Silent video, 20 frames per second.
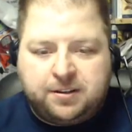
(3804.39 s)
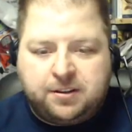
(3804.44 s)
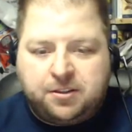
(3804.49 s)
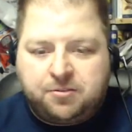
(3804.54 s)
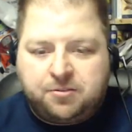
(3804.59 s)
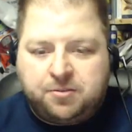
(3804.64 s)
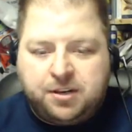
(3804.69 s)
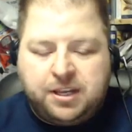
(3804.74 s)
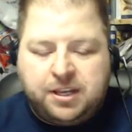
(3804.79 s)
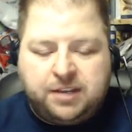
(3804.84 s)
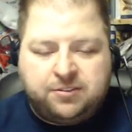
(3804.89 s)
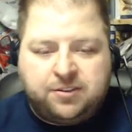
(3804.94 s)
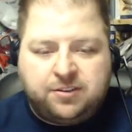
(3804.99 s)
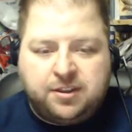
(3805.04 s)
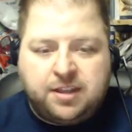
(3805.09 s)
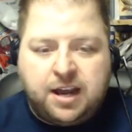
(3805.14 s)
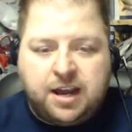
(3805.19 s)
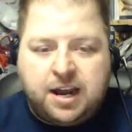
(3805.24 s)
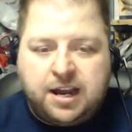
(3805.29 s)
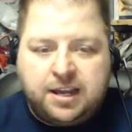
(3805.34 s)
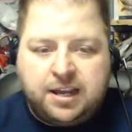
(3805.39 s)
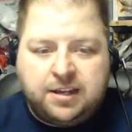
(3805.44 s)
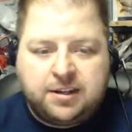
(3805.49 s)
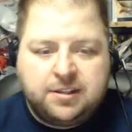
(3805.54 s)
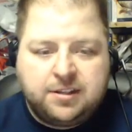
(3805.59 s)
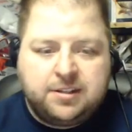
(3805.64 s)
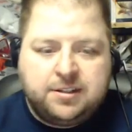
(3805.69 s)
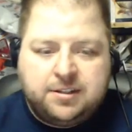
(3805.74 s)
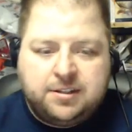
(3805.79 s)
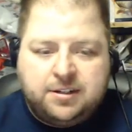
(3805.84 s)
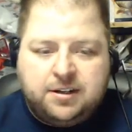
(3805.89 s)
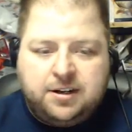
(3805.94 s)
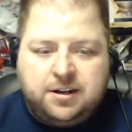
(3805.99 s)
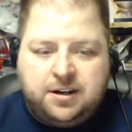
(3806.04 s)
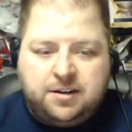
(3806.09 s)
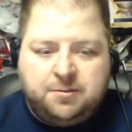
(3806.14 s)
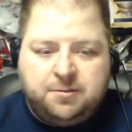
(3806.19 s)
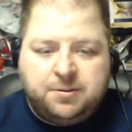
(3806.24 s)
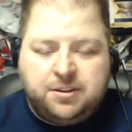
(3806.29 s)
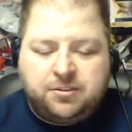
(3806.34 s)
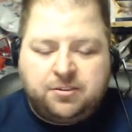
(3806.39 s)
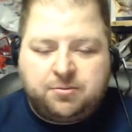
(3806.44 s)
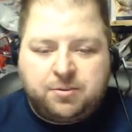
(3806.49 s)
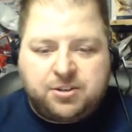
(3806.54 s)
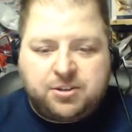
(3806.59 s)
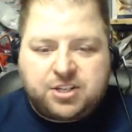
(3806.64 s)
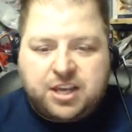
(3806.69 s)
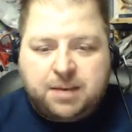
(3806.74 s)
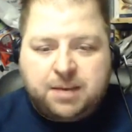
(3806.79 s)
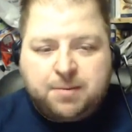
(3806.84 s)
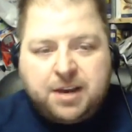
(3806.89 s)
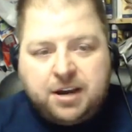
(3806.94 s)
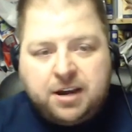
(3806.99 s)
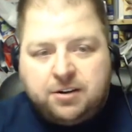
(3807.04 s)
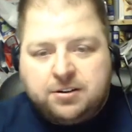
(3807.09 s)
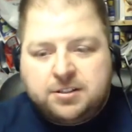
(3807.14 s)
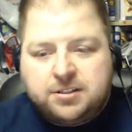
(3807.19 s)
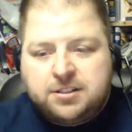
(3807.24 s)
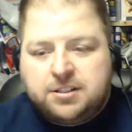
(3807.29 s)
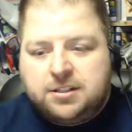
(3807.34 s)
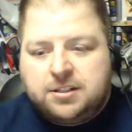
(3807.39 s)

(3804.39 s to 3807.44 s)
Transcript: the 3DS to die when the Switch came out,